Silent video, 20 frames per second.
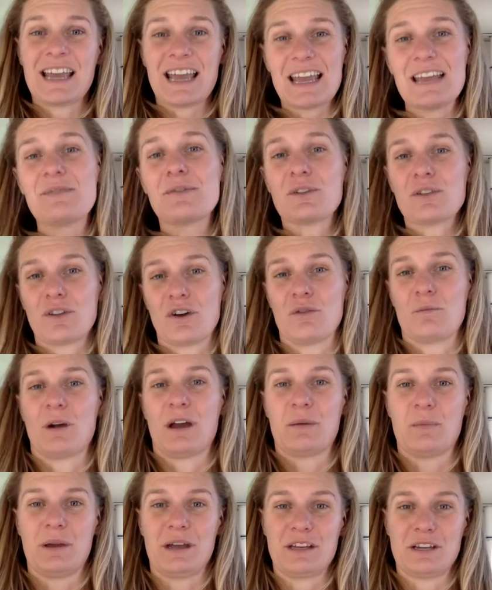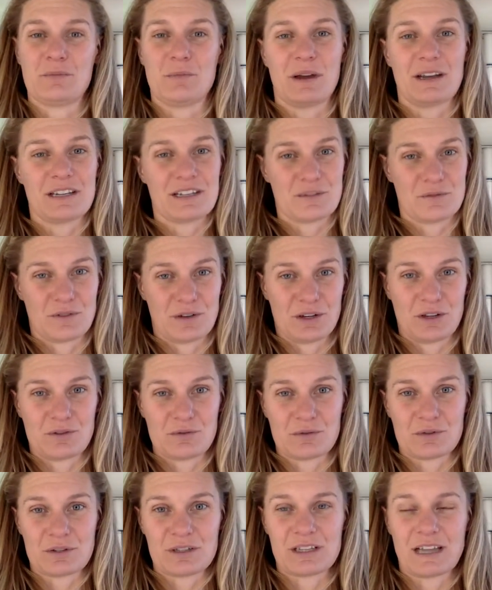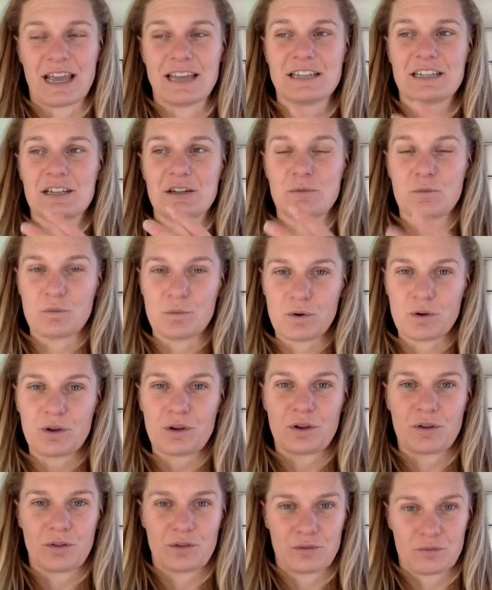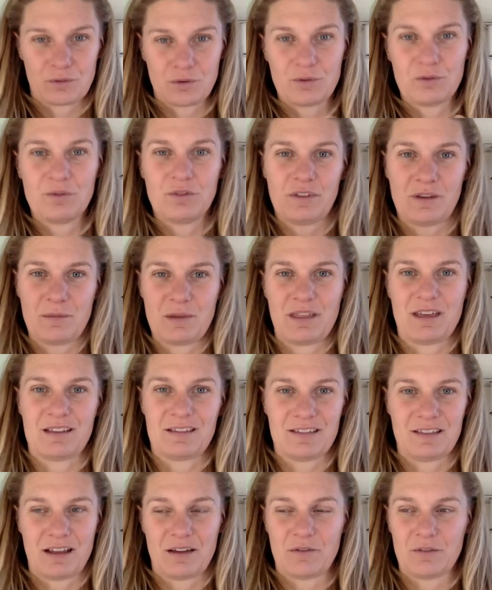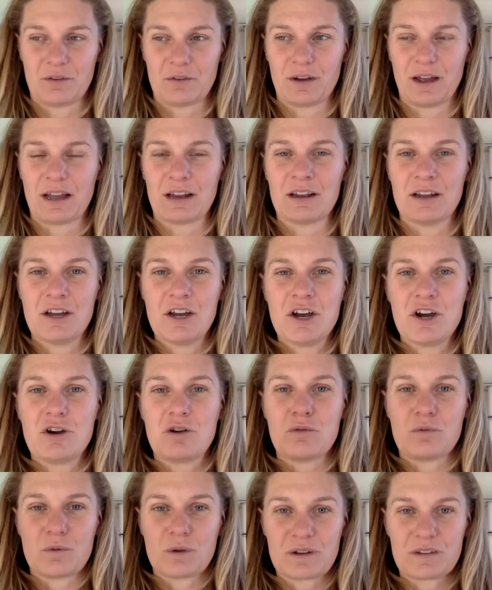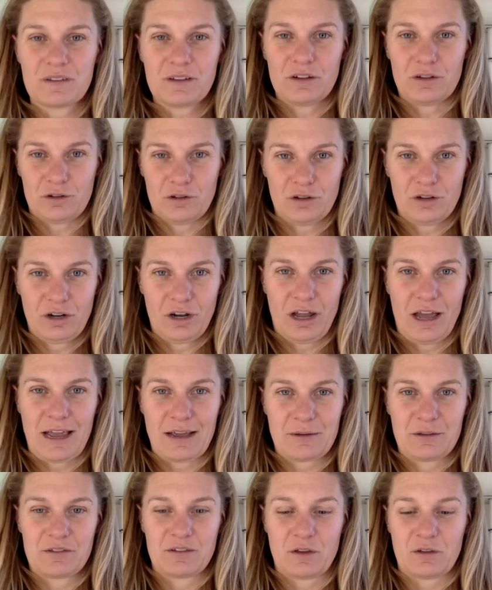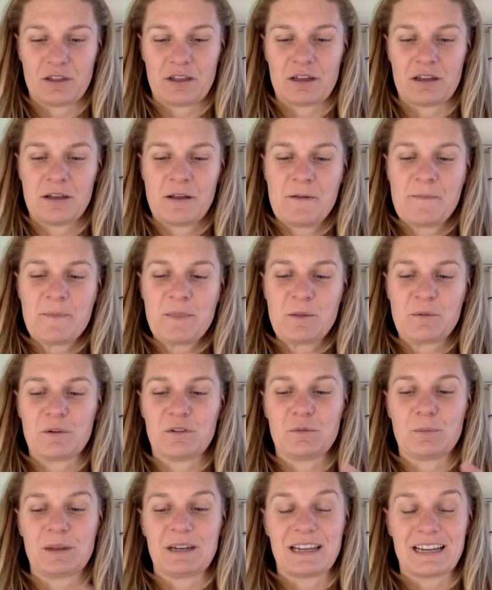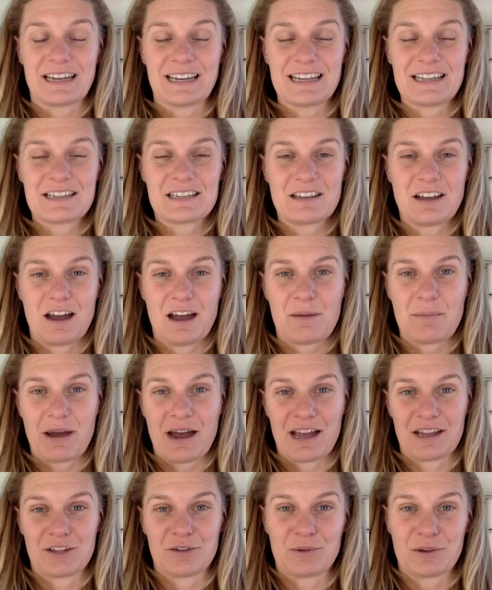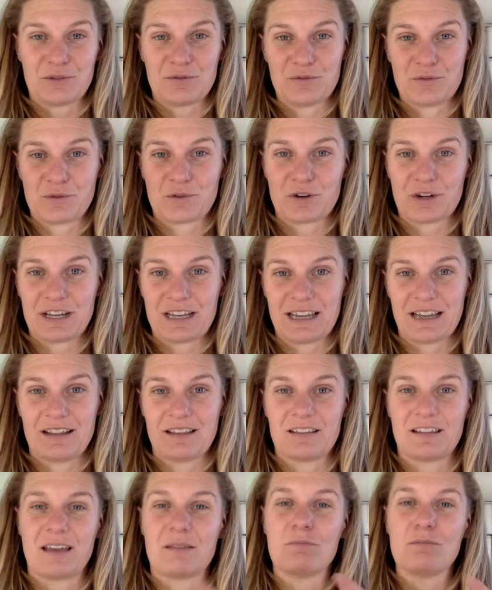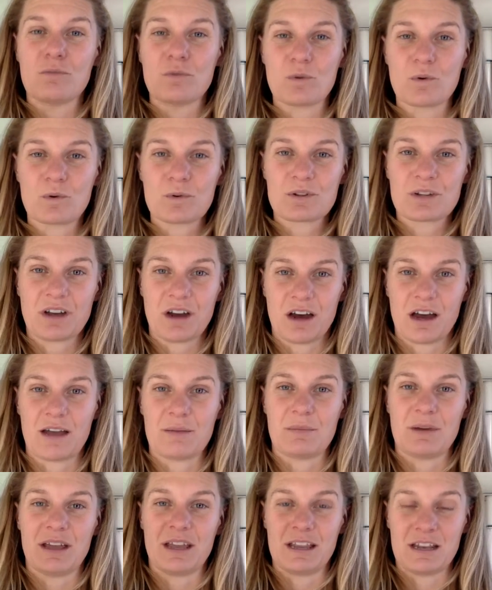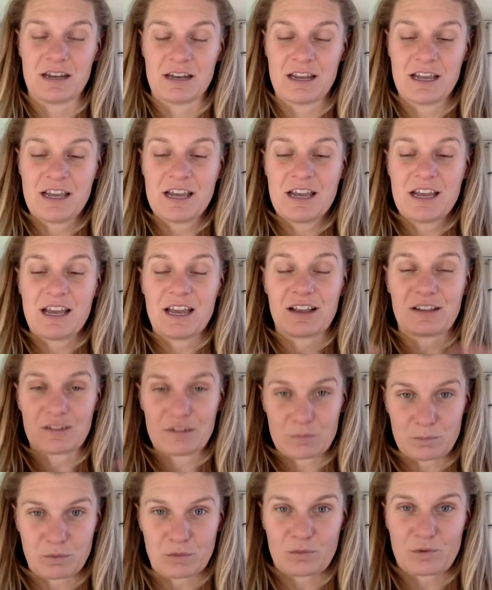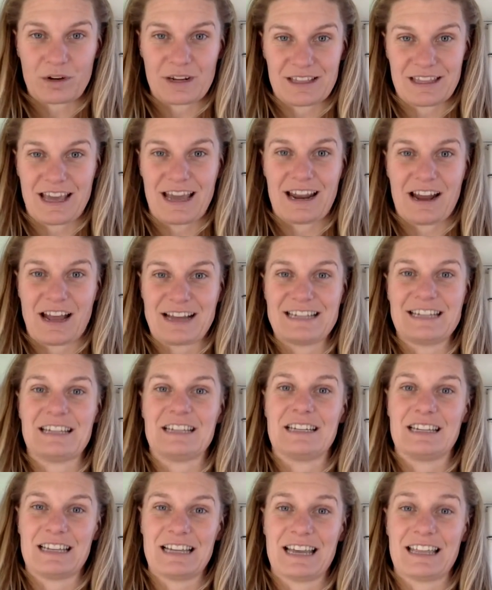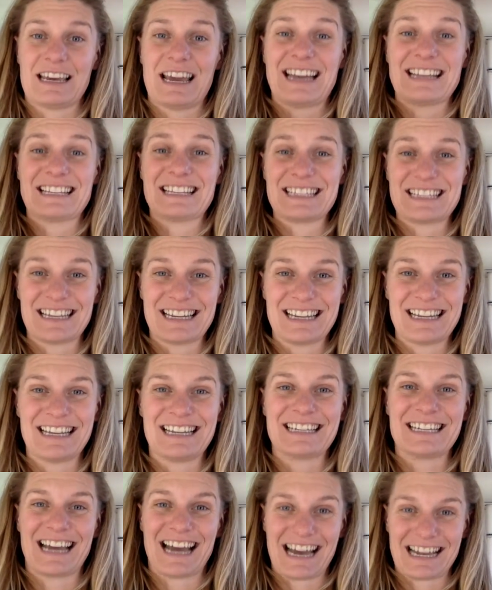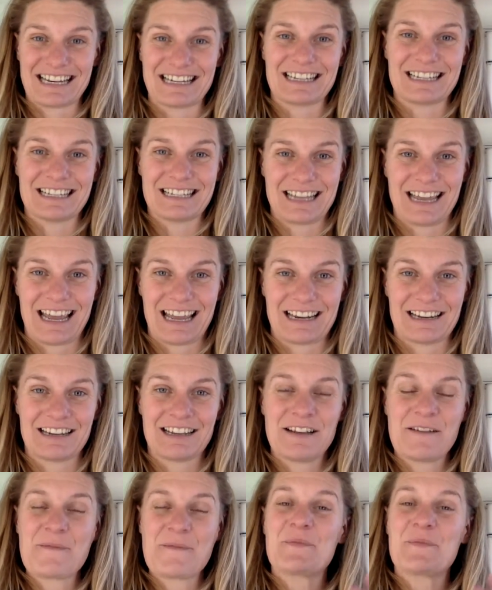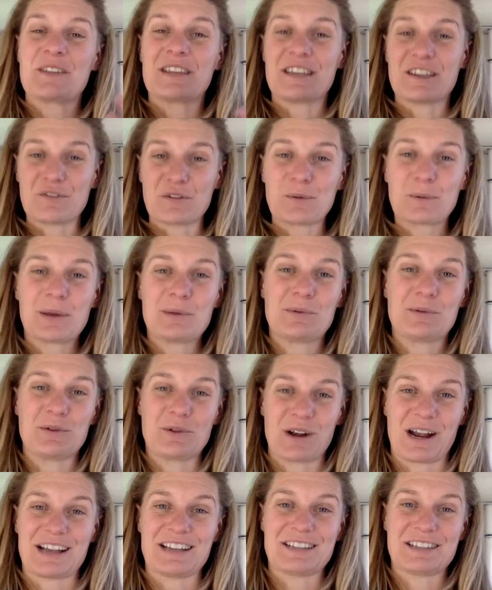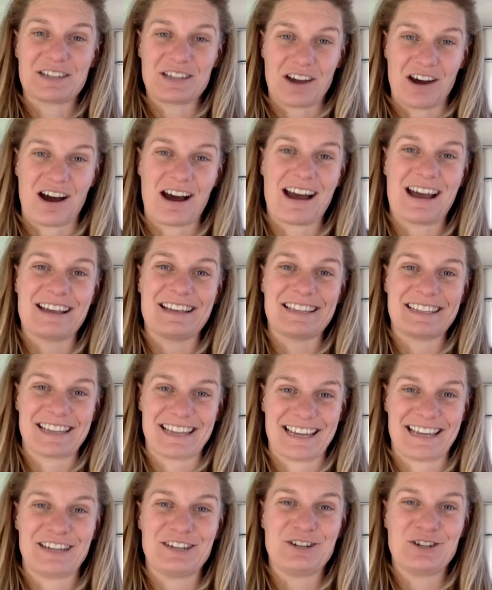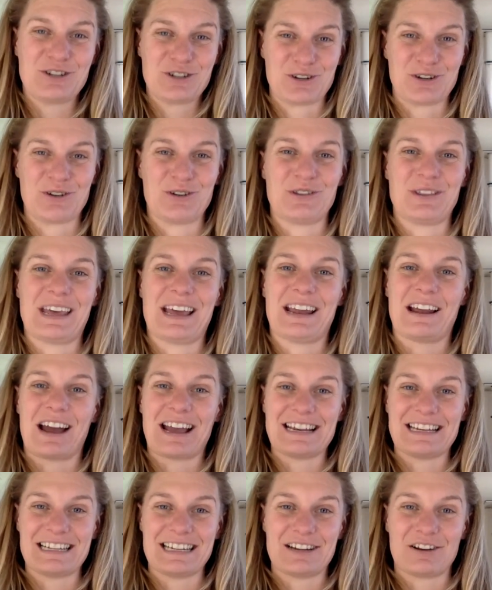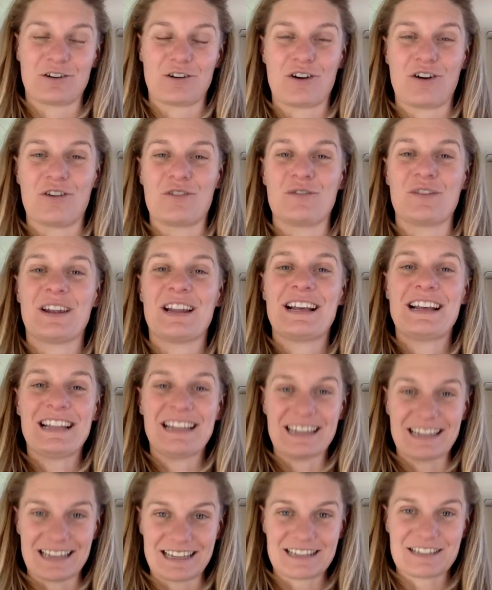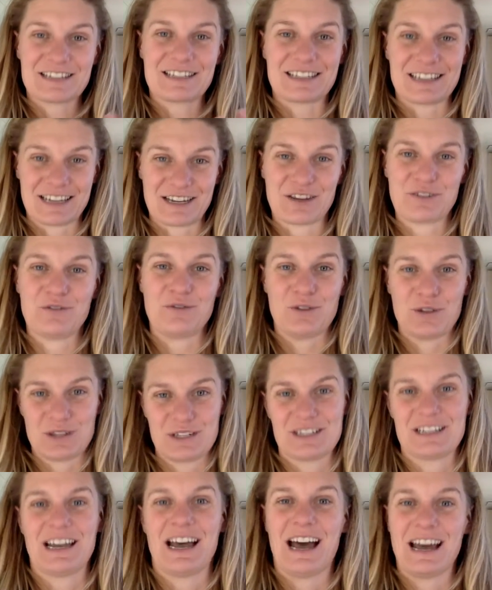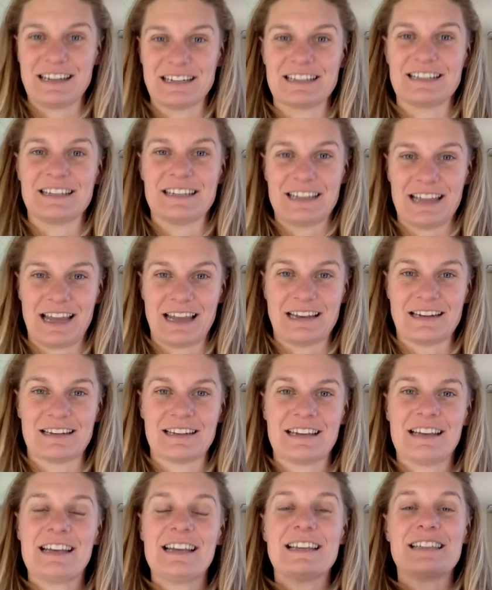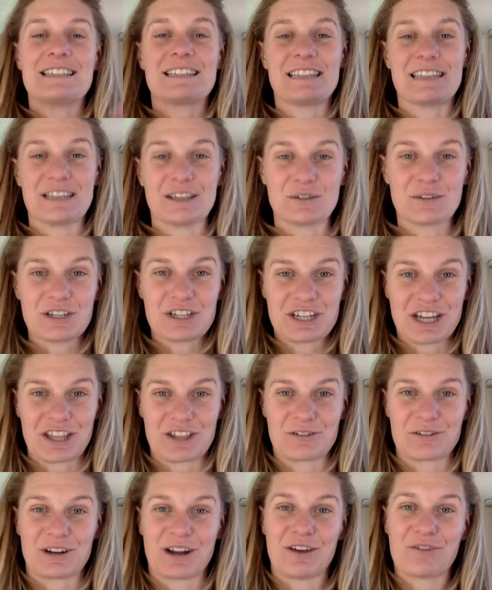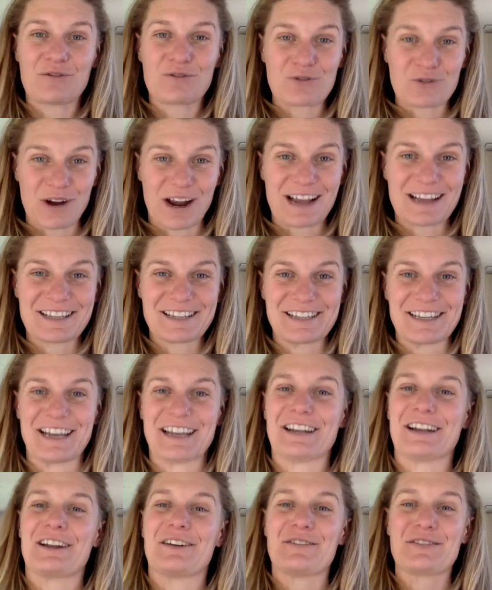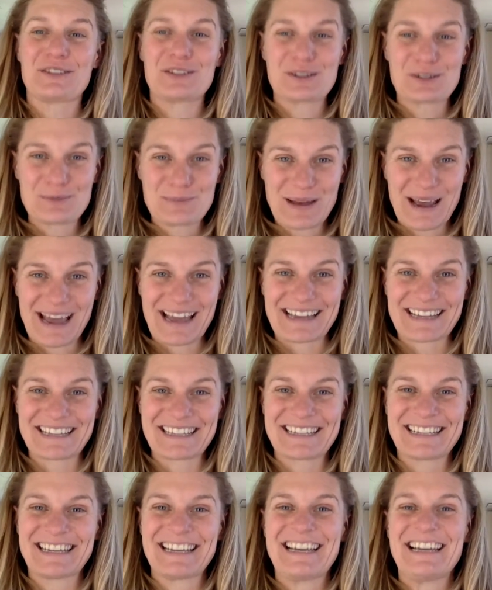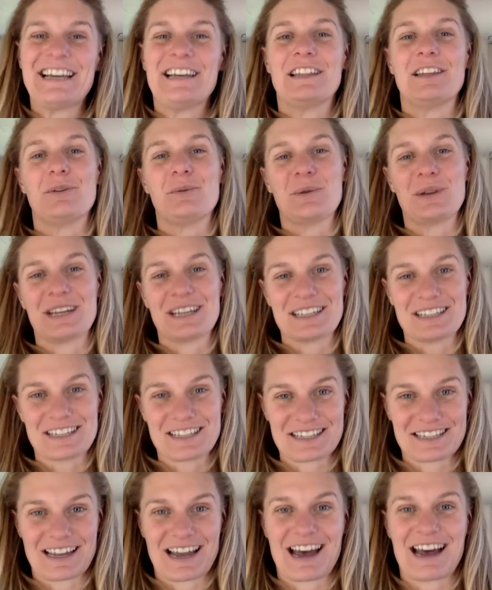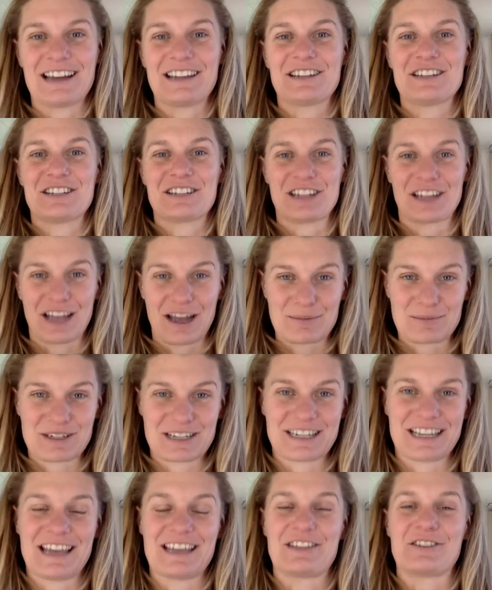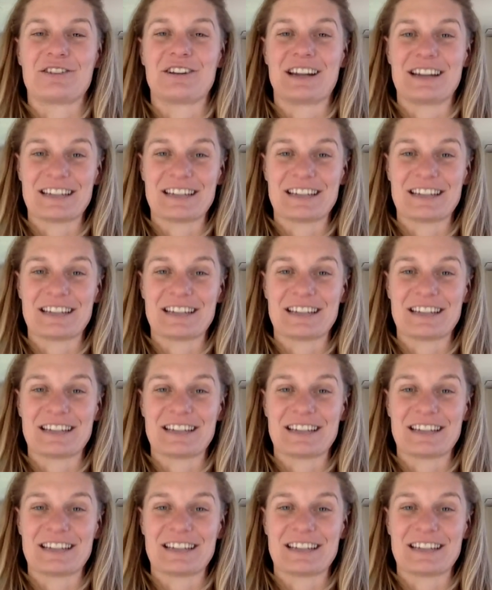Even though my opinion might differ to yours, and to work through some of that stuff around, well, what does it look like so that we're spending less time arguing for and against and more time in exploring that idea together and seeking to understand. Giving people grace ties into that idea of let's seek first to understand. to give each other enough grace and enough space that we can start to come together and